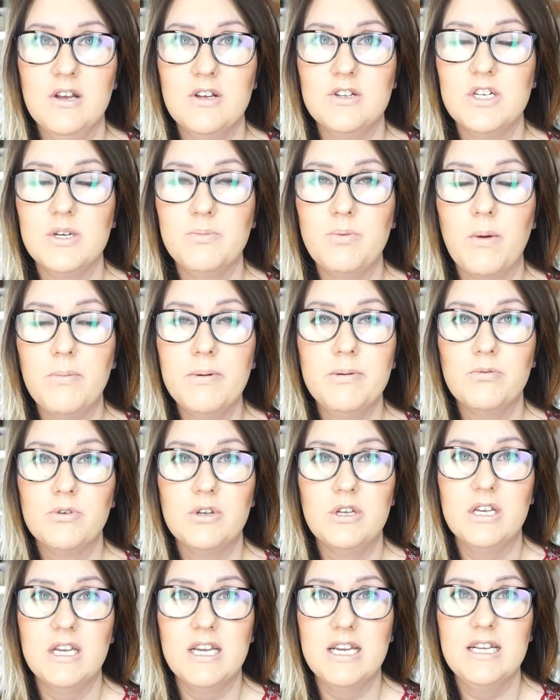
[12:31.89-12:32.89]
so you probably
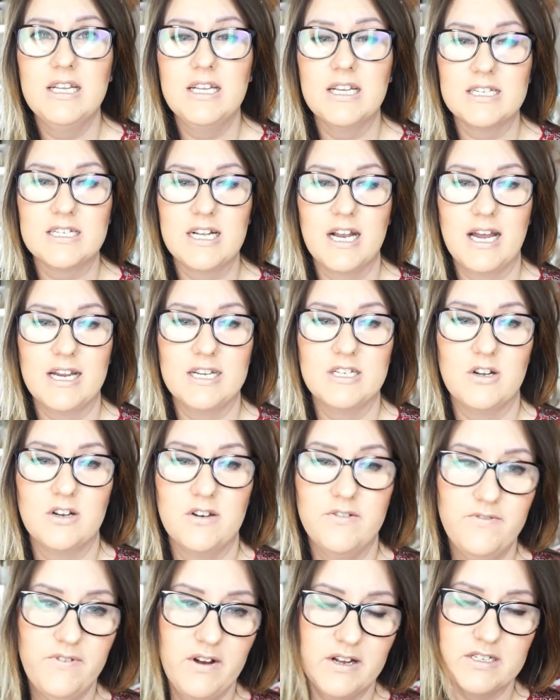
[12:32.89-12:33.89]
wouldn't need this light on.
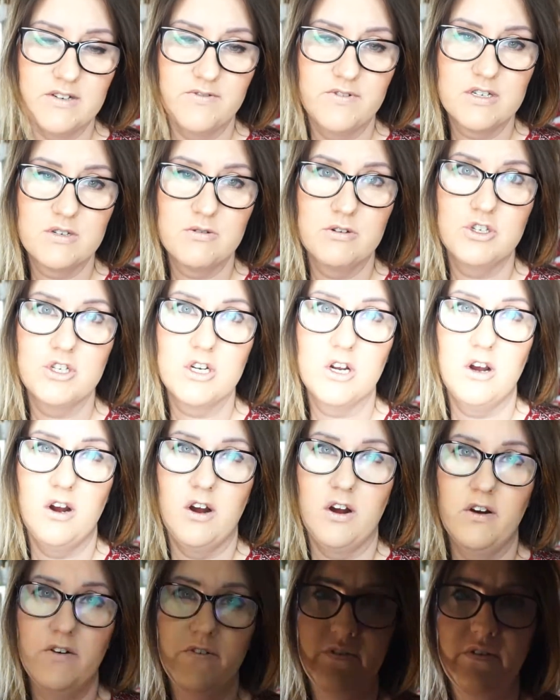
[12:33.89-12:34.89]
In fact, if I switch it
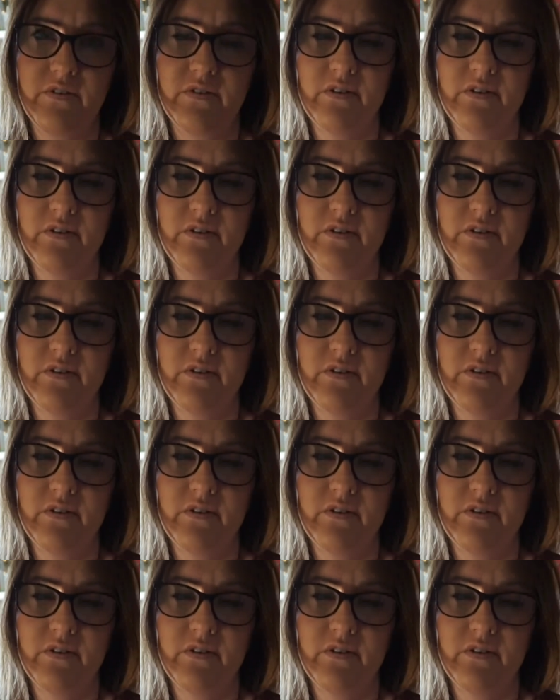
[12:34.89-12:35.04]
off,